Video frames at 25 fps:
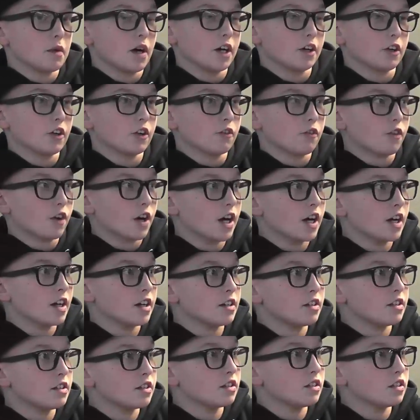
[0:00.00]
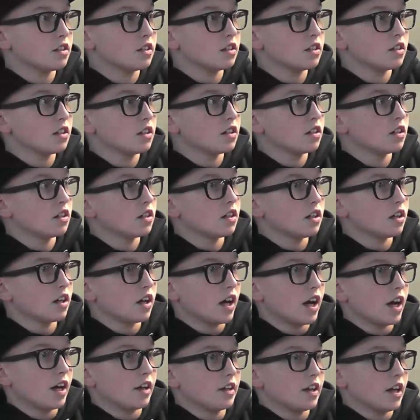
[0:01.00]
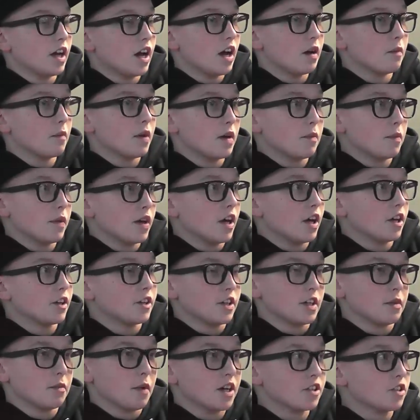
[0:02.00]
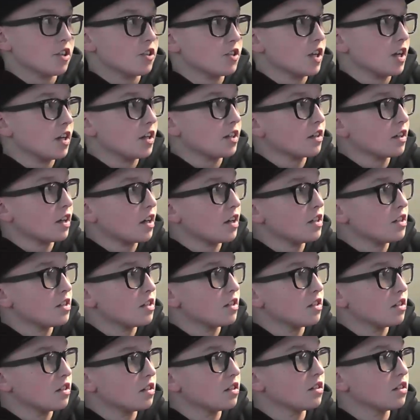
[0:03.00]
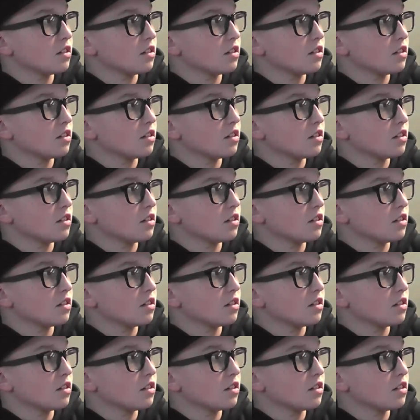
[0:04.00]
my good friend. And yeah, maybe Team Associated guys.